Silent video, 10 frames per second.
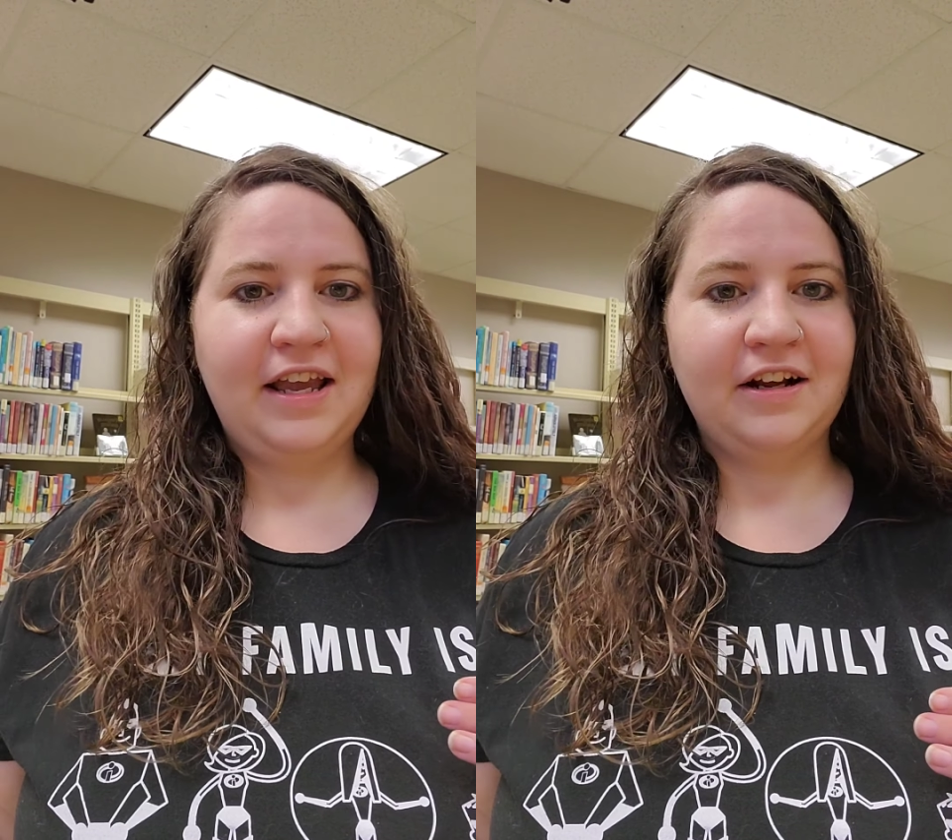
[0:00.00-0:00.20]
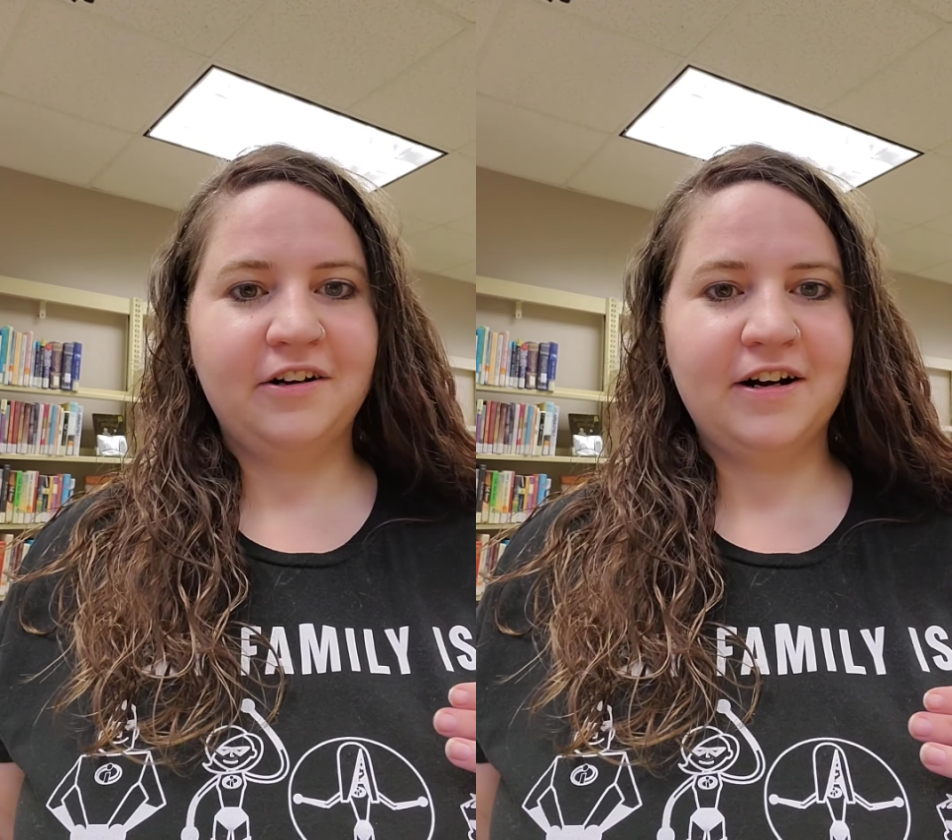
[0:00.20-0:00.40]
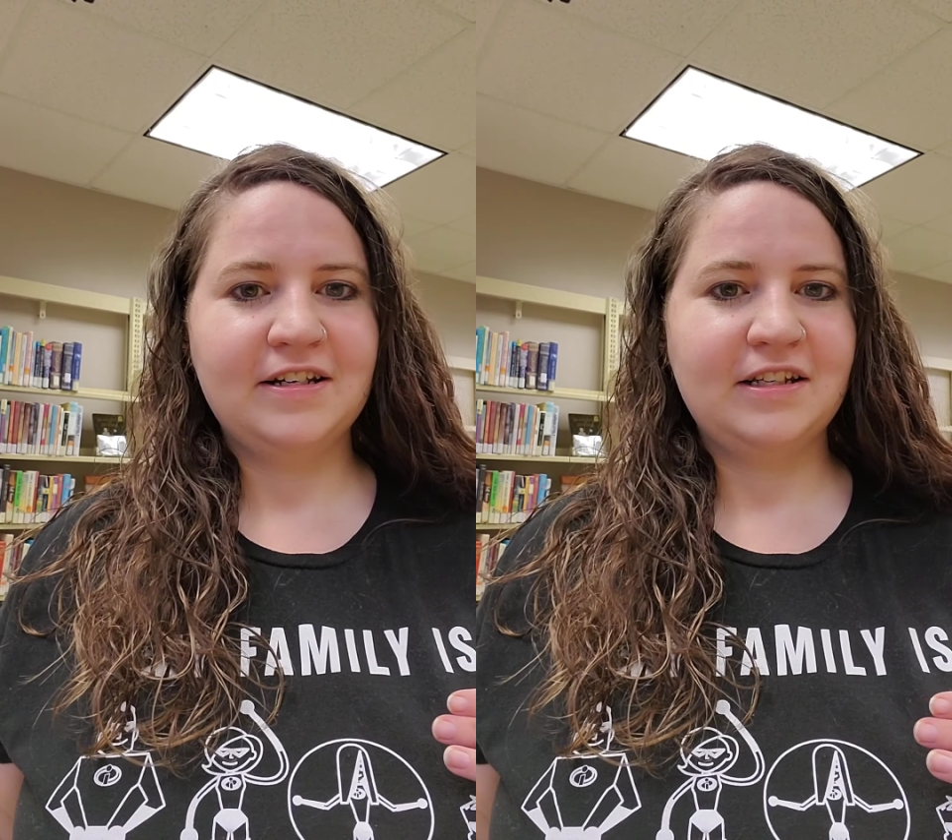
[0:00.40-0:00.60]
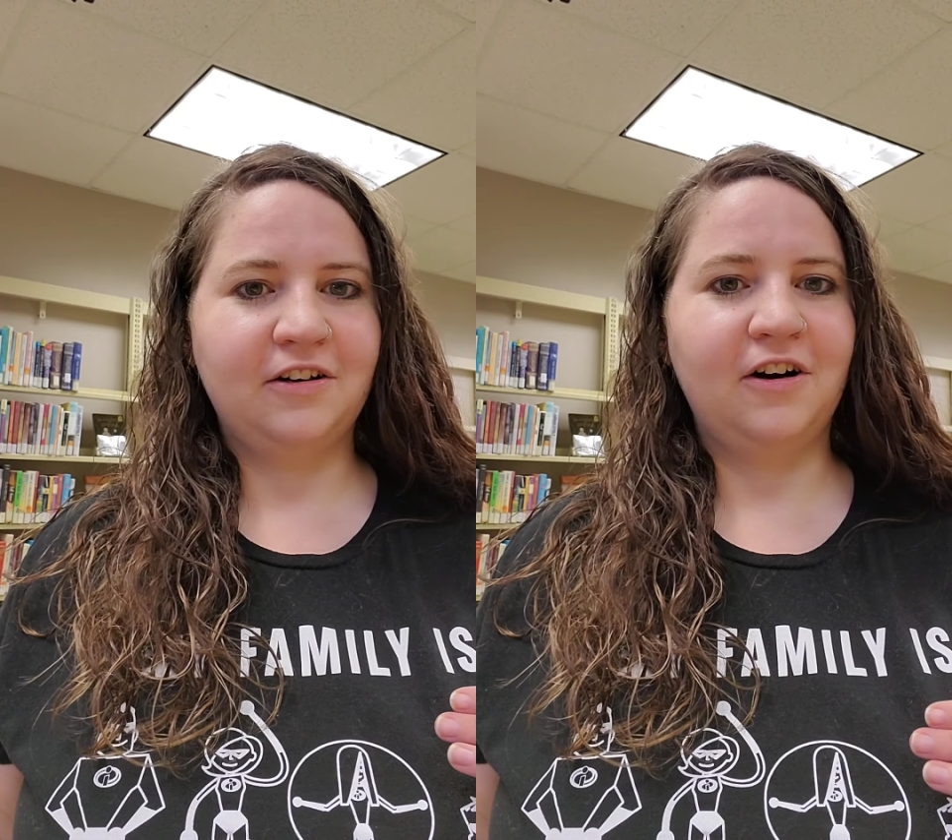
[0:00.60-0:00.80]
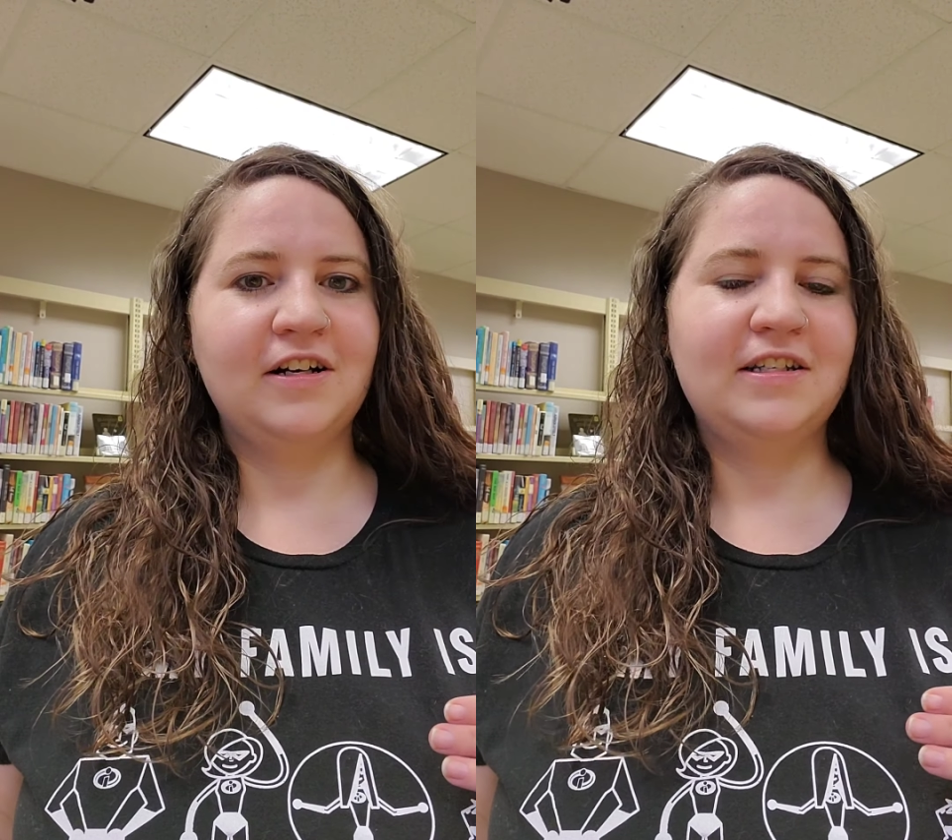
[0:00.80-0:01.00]
Icarus
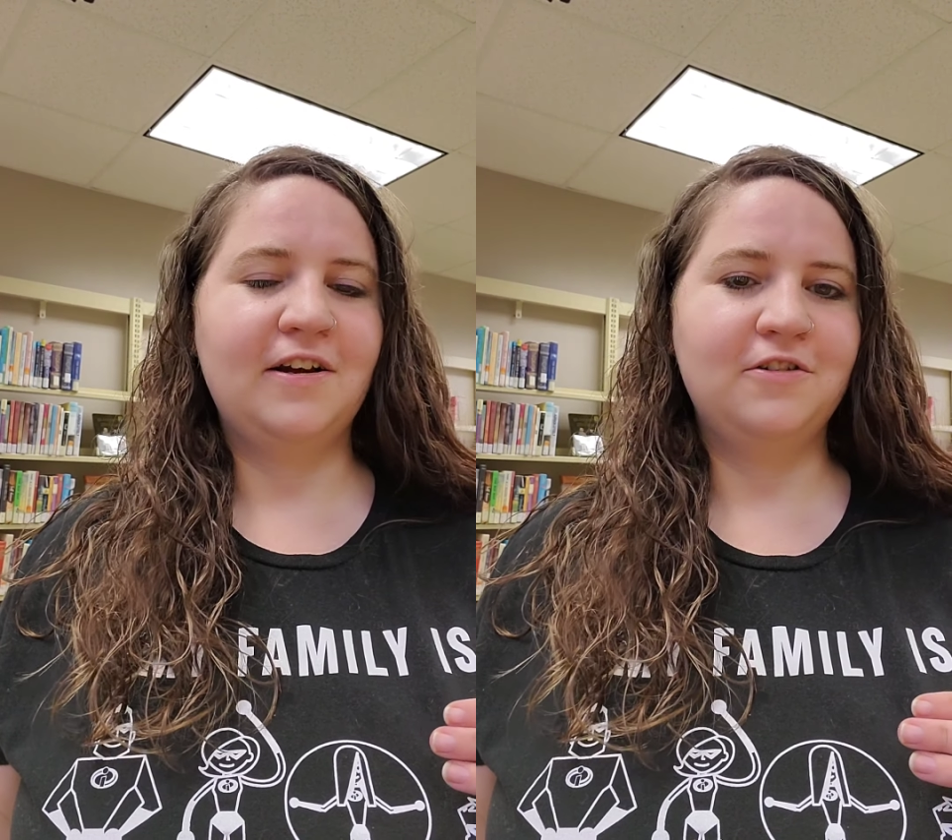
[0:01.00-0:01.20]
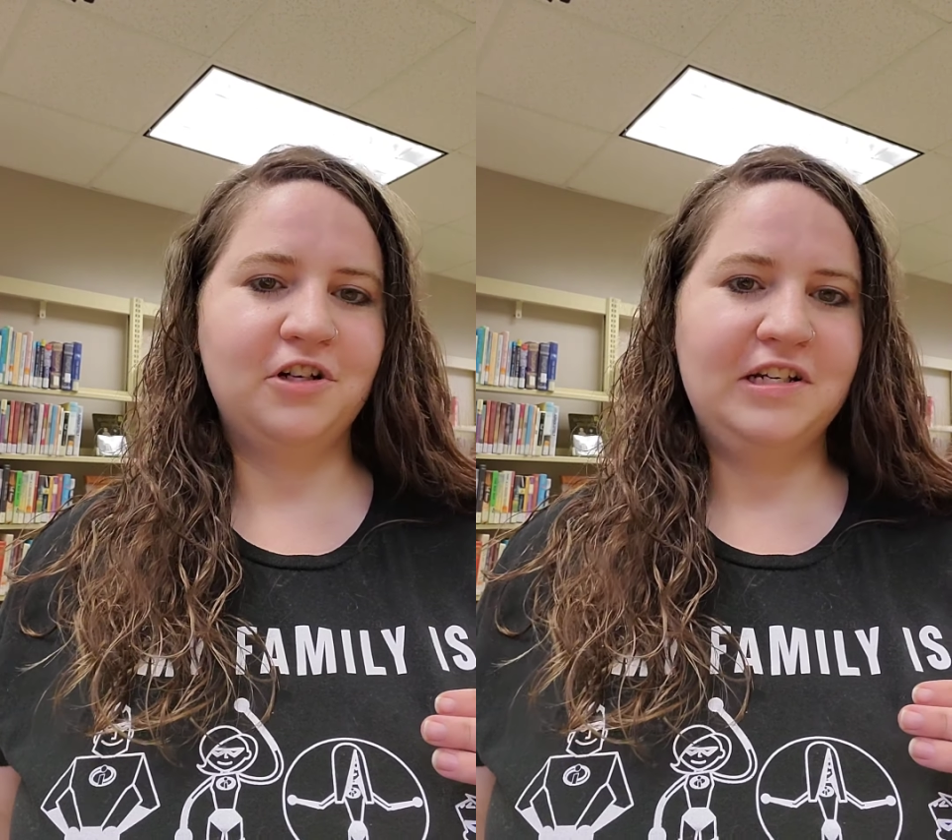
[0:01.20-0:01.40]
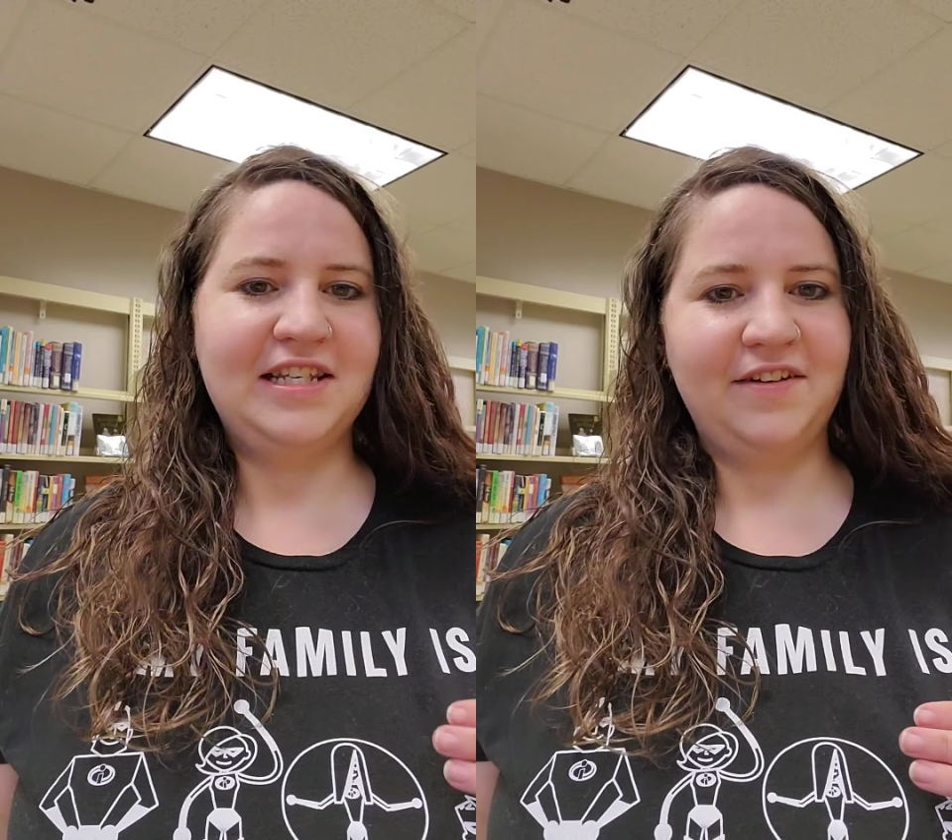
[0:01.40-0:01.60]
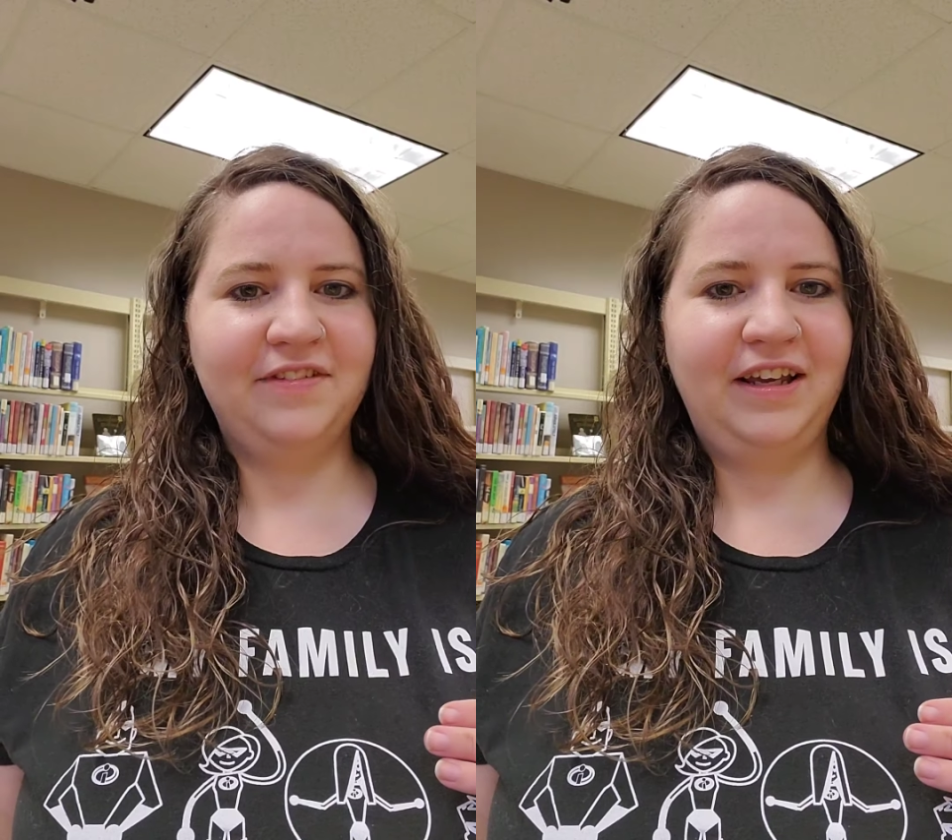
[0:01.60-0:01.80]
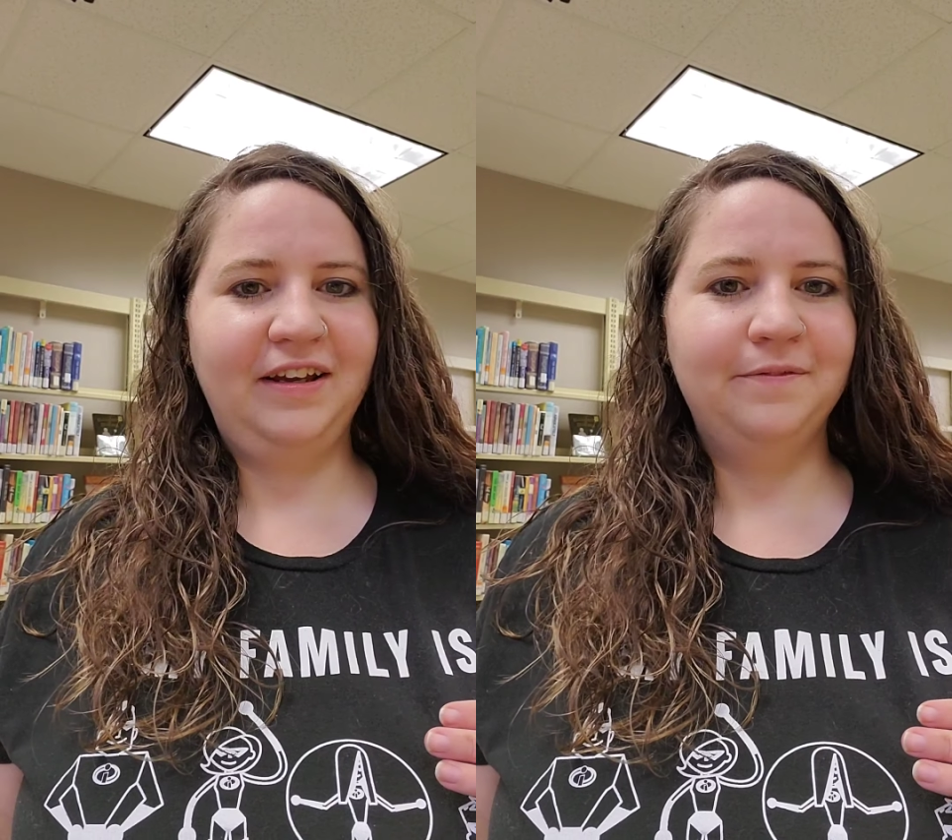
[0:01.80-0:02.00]
across the ocean
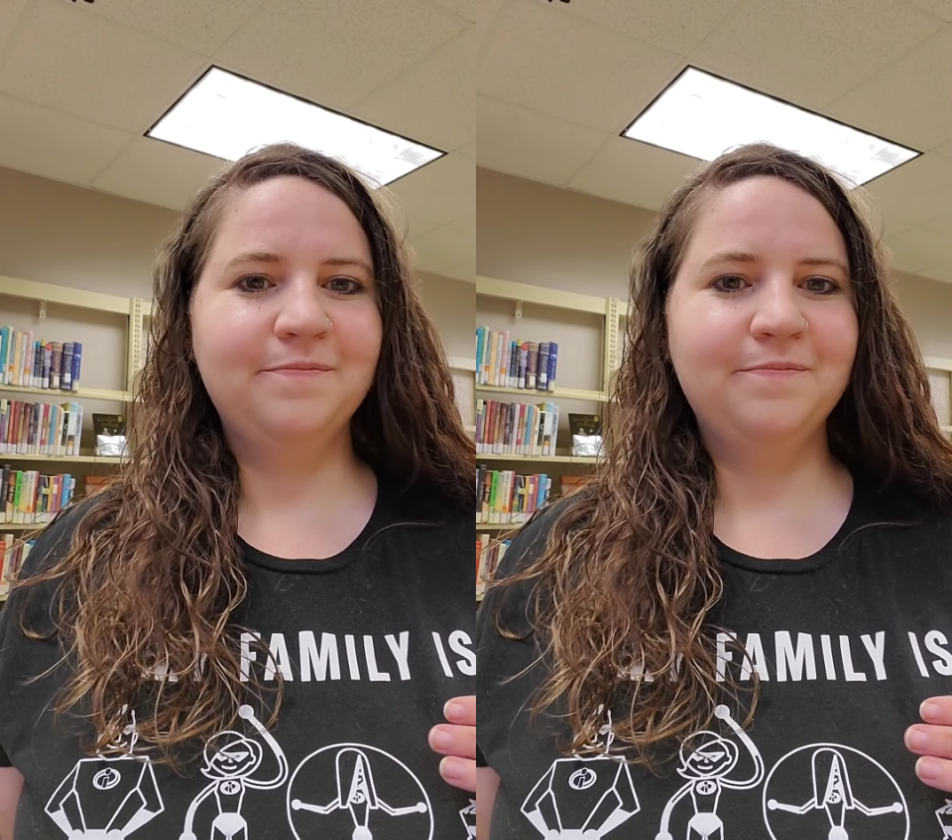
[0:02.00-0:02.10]
safely.